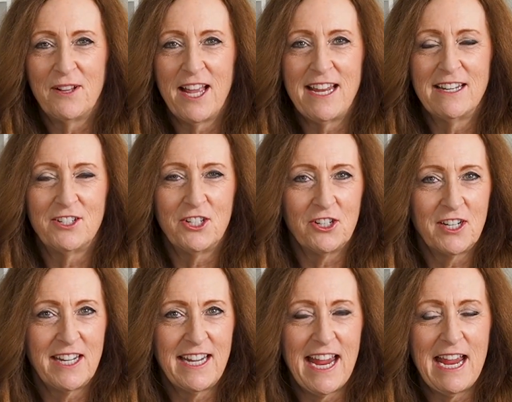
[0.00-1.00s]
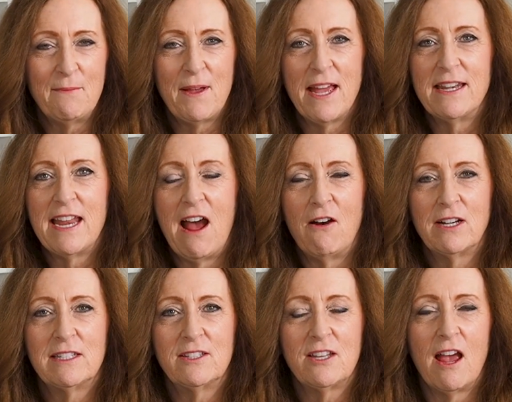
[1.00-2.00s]
playing a turkey game, and now
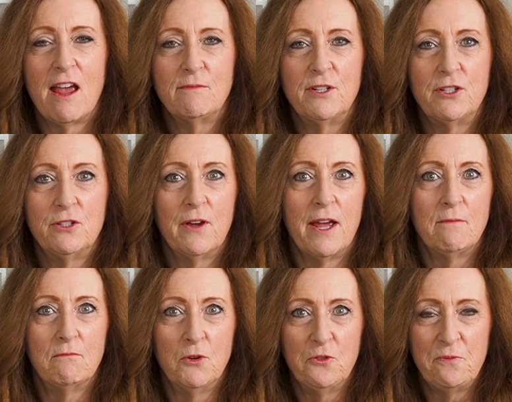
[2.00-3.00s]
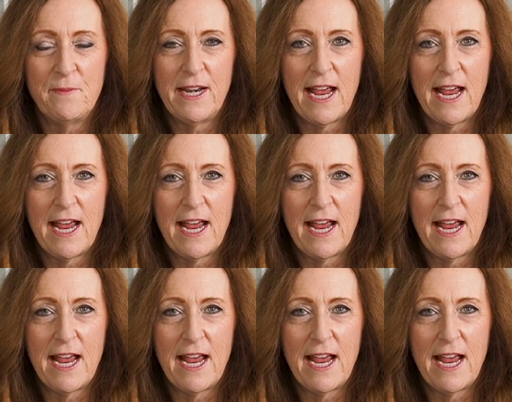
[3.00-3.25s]
it's time to do a movement